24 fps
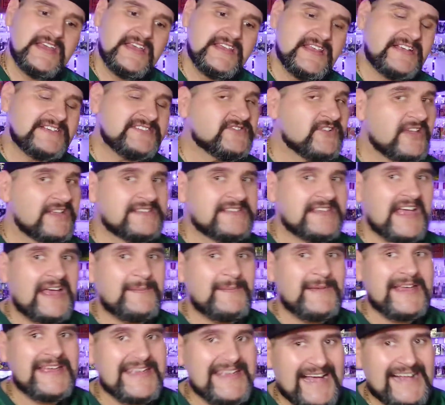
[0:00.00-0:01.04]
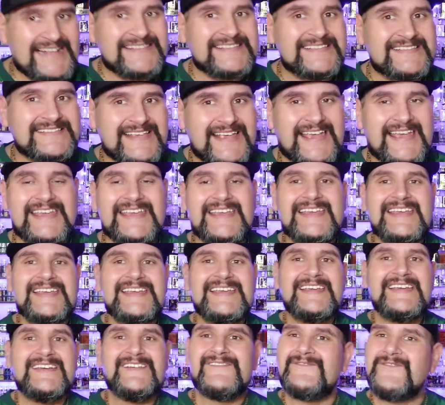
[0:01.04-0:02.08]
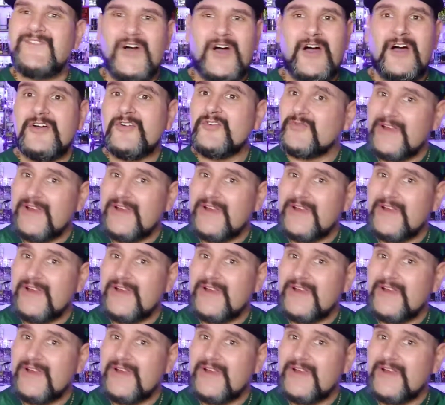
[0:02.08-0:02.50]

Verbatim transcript: That's all the time I got today. Fall,